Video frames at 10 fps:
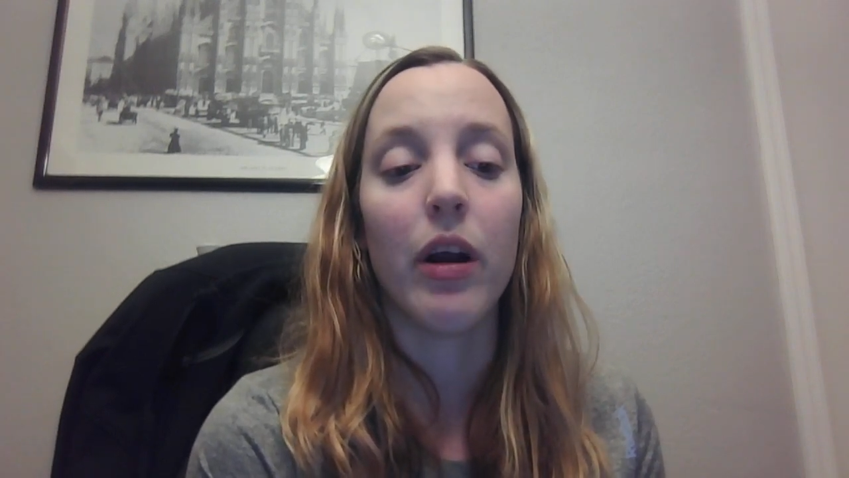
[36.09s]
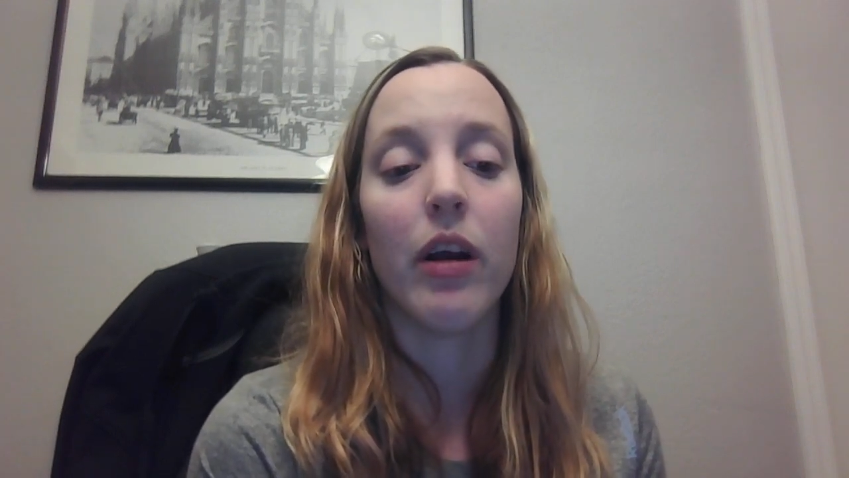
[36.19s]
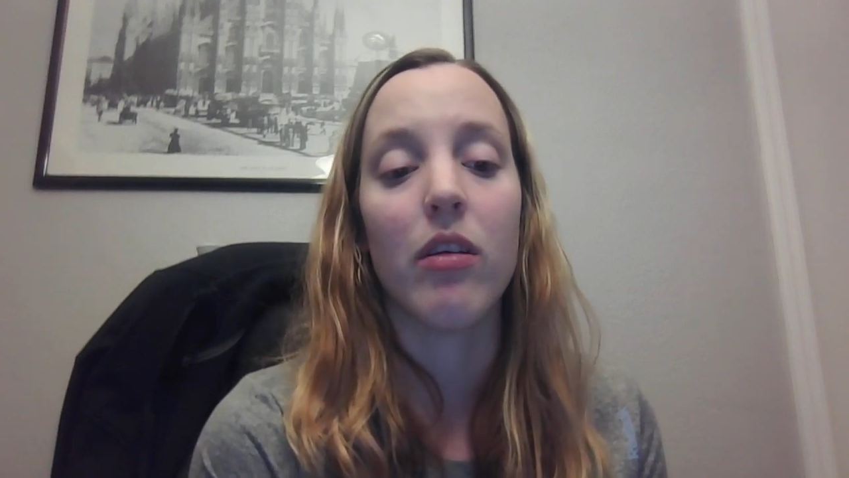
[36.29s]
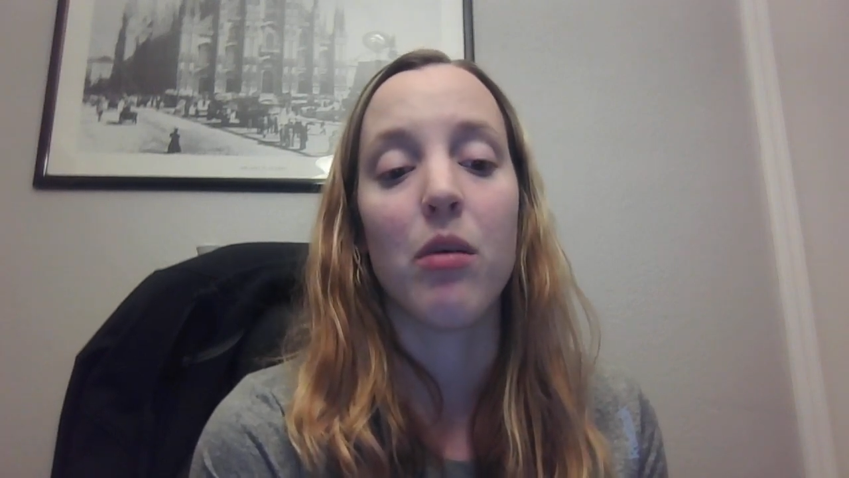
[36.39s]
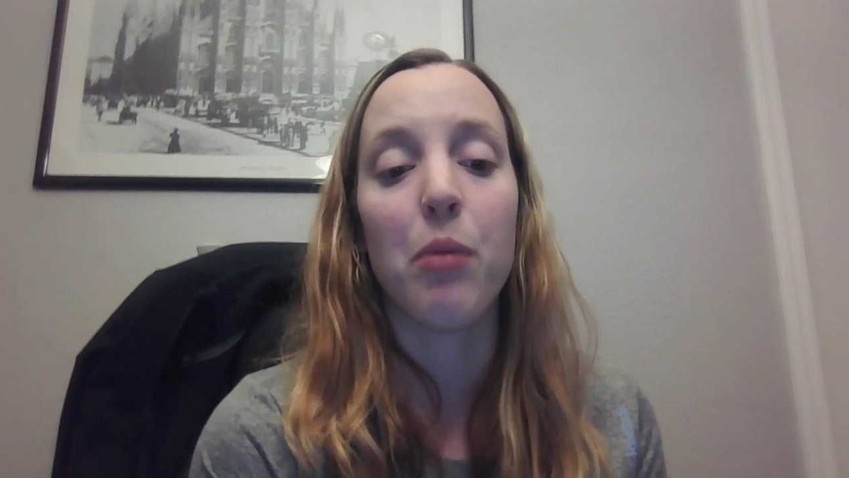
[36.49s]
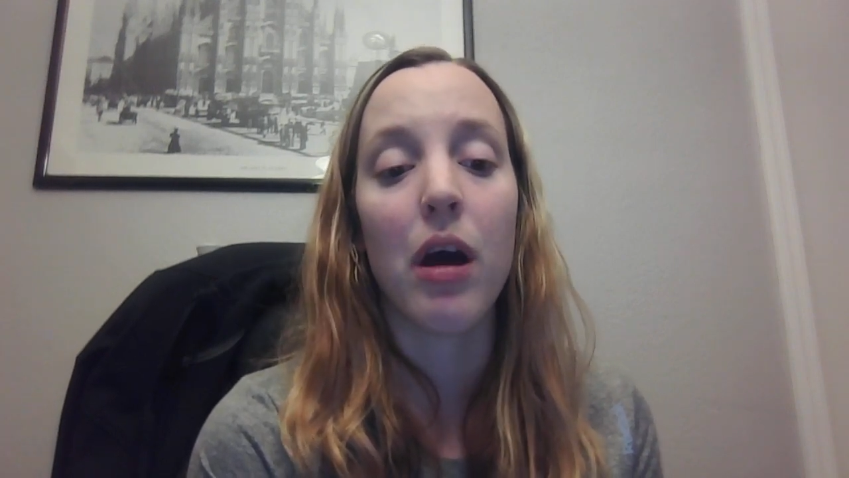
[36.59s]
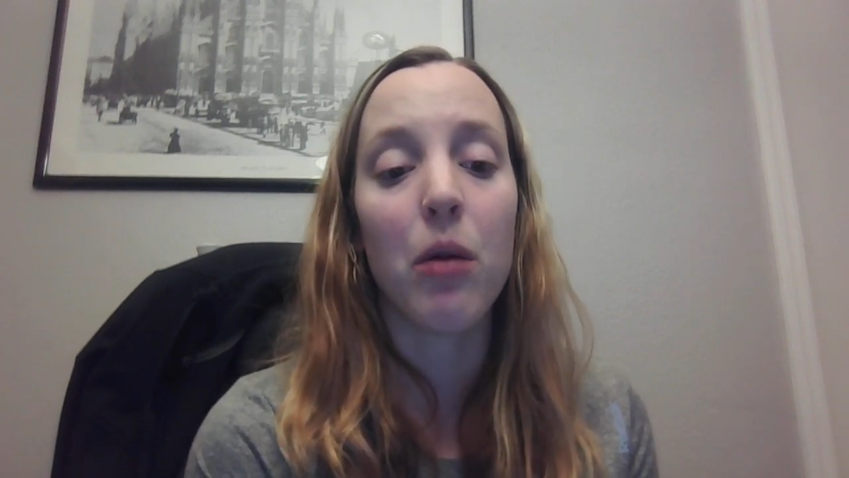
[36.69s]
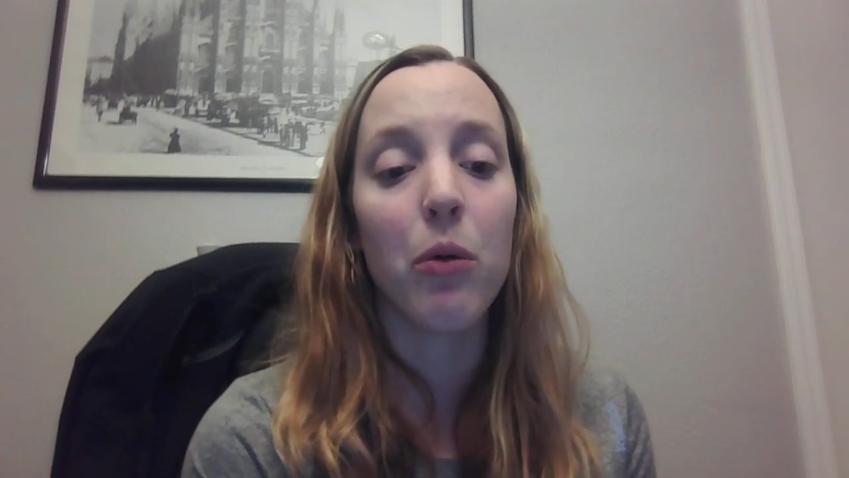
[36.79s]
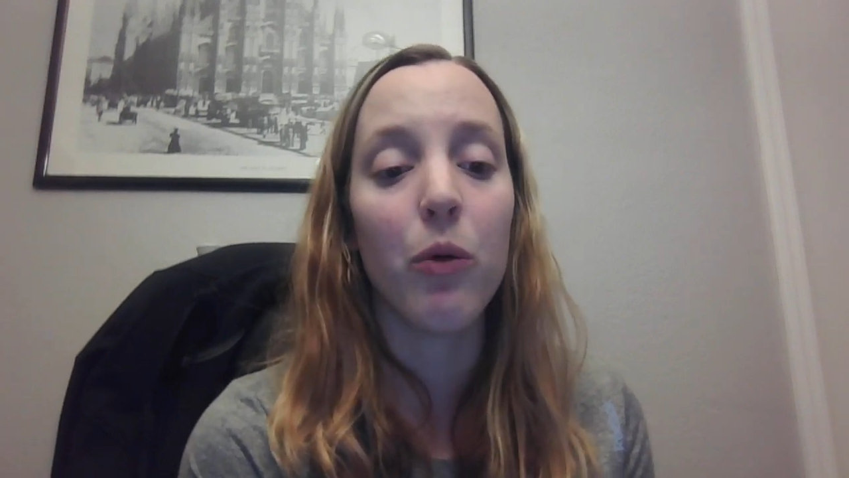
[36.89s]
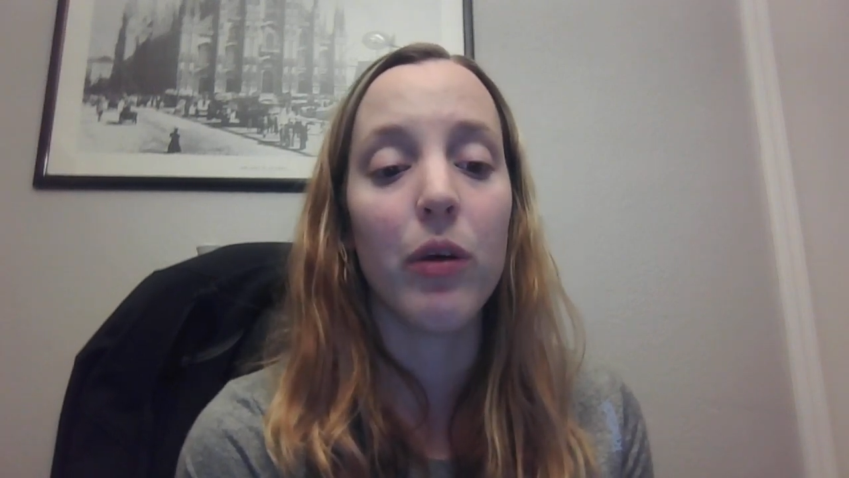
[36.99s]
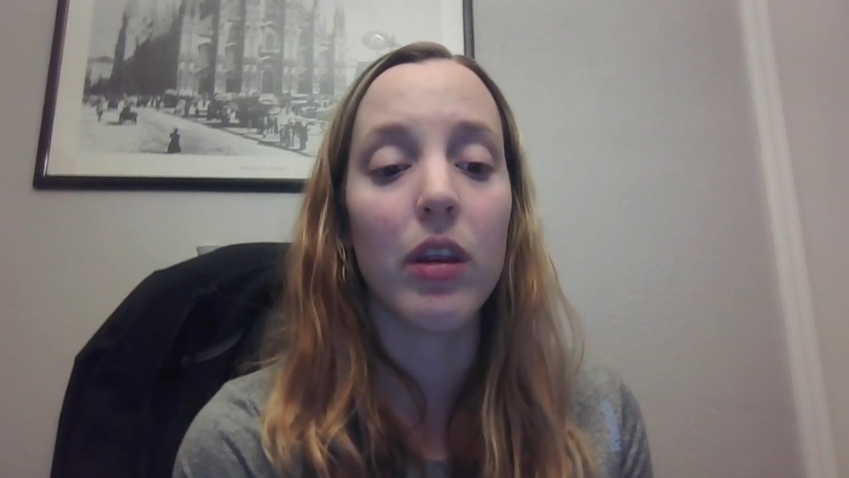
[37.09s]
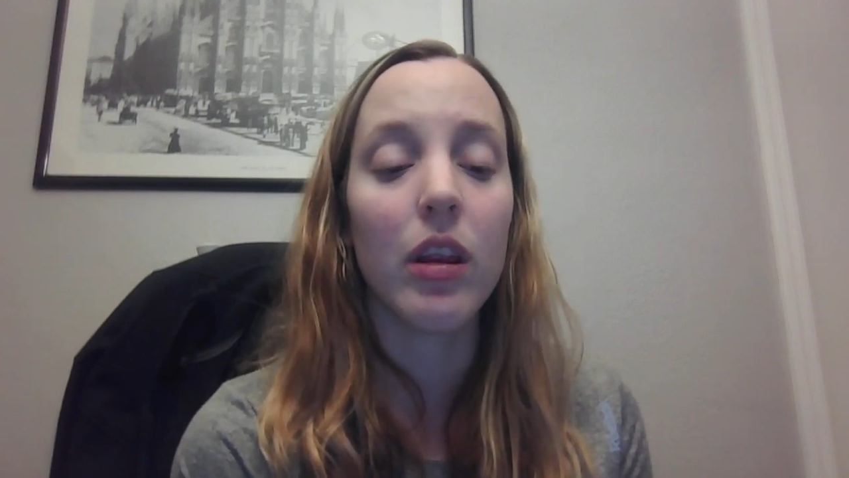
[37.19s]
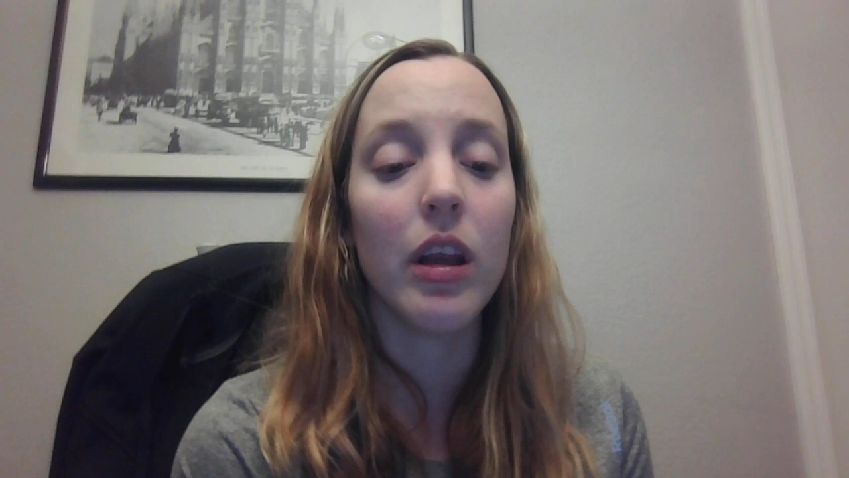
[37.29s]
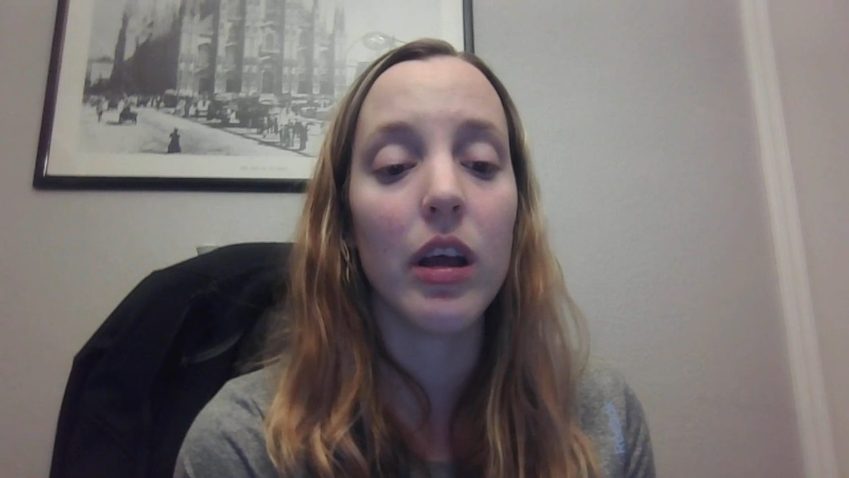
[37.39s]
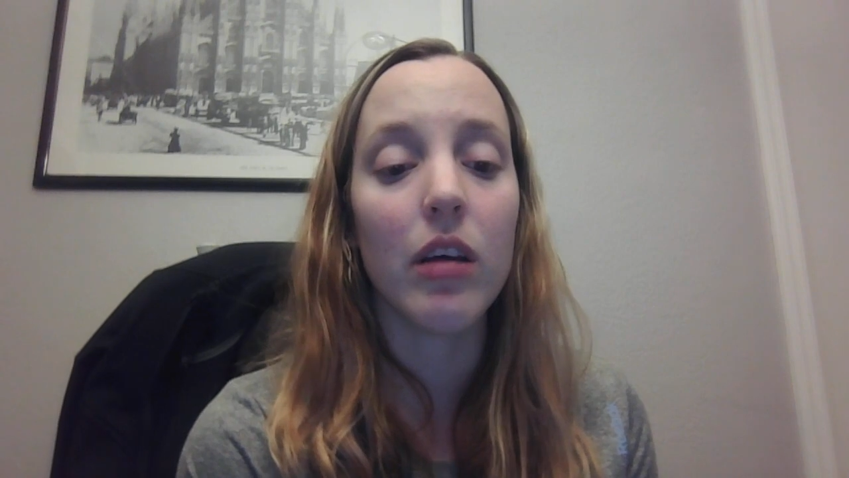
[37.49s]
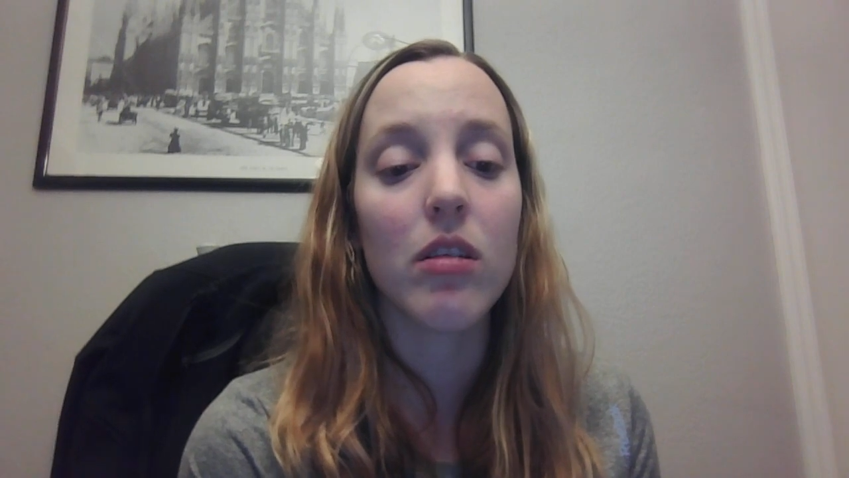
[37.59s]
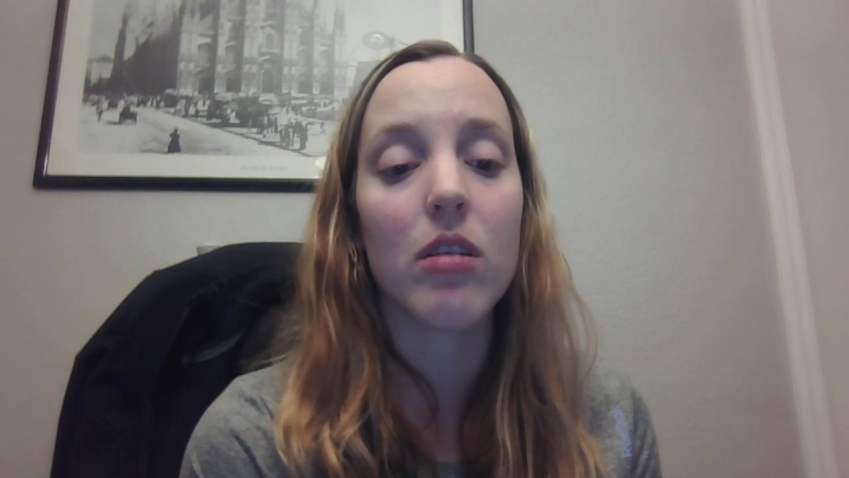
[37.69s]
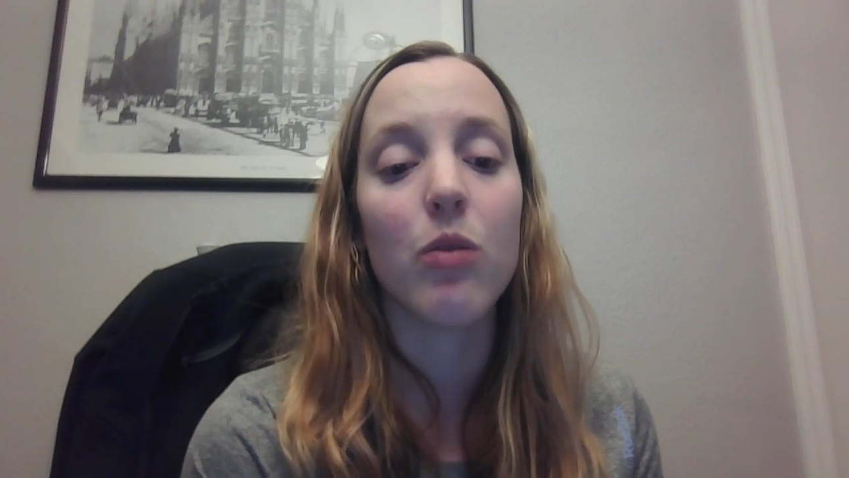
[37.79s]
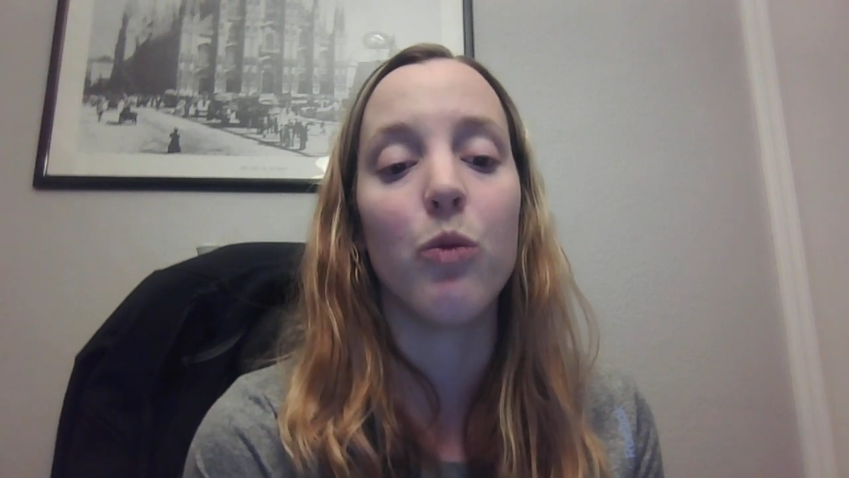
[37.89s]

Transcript: is compatible with Linux,